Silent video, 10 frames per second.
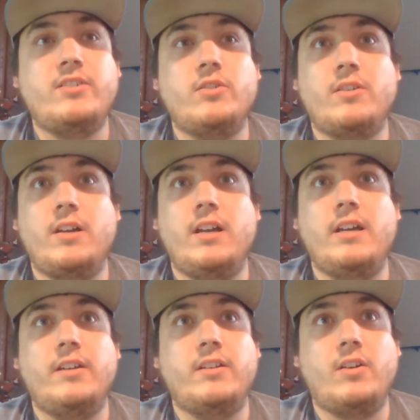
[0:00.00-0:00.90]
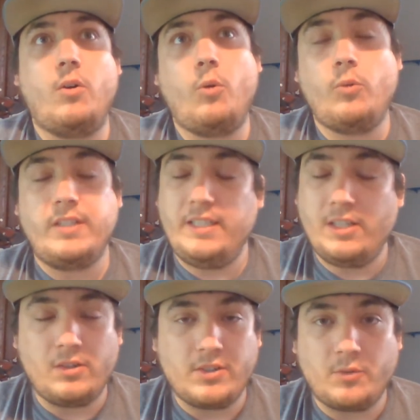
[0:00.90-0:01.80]
it took a whole
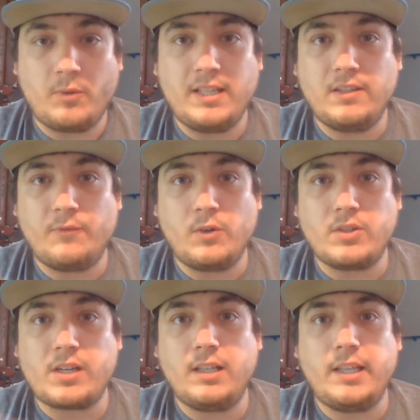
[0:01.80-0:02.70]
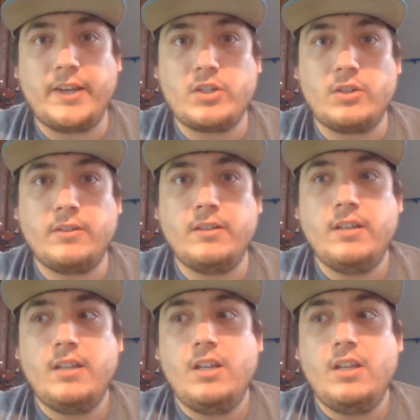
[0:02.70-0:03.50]
year to write the first collection,